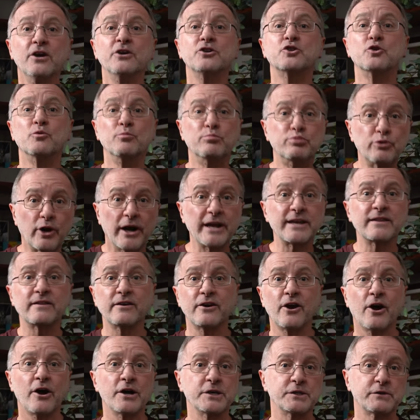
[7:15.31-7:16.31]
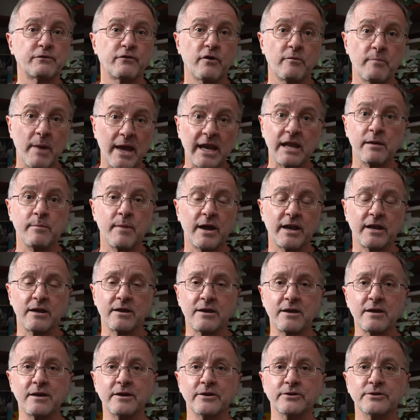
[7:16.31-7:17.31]
to break the ice for many, many
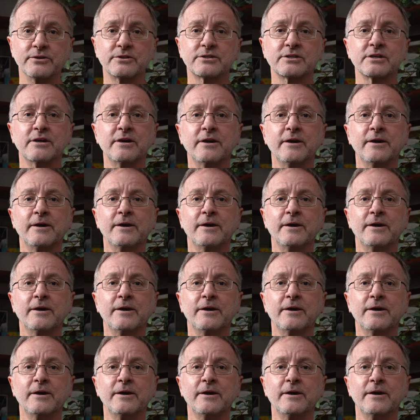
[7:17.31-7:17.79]
years,